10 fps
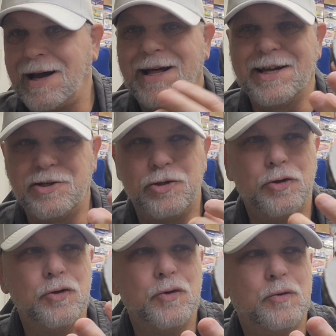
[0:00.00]
got like
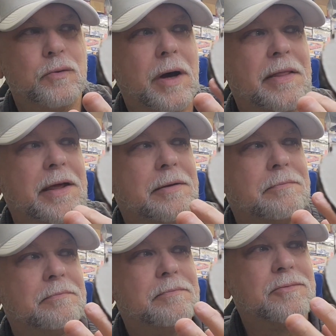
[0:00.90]
two
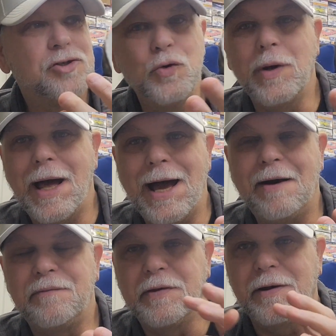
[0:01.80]
and a
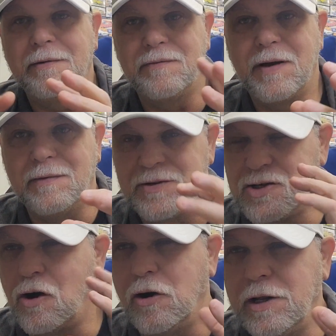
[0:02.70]
half that I've
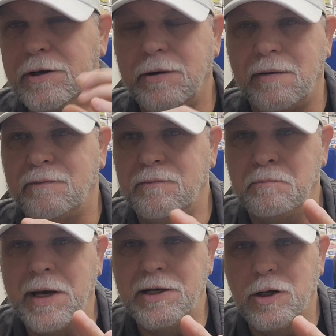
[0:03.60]
started and I've
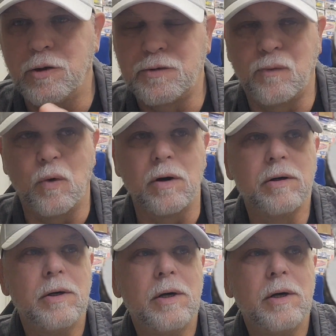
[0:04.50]
made notes for.